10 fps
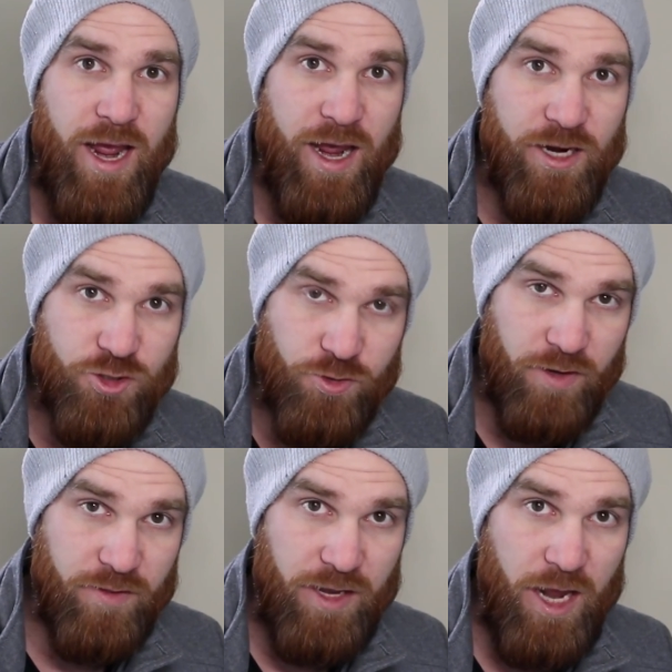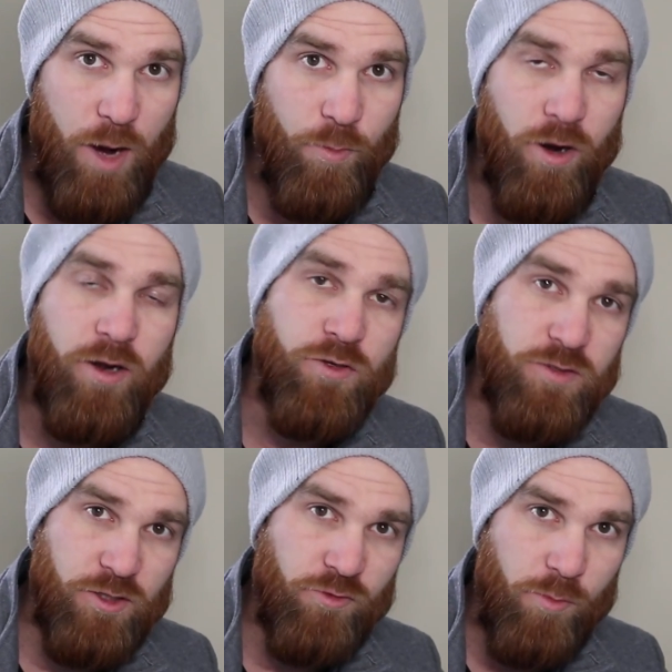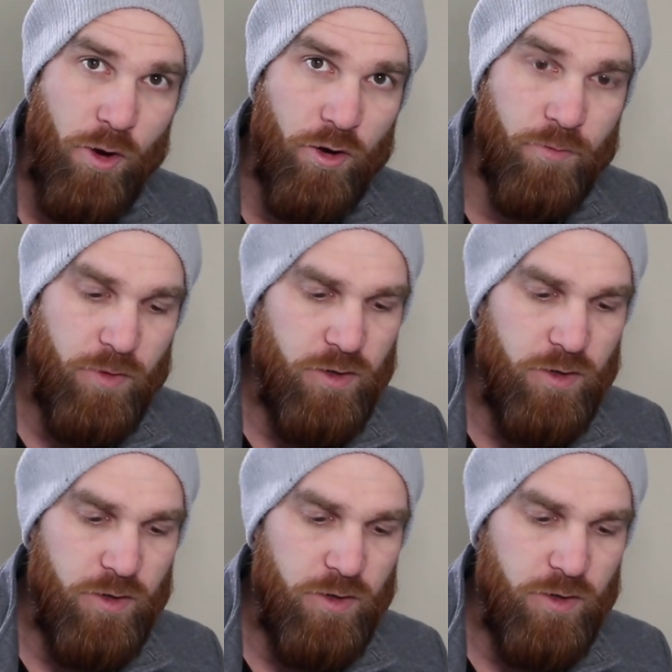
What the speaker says: and trigger the camera using the remote?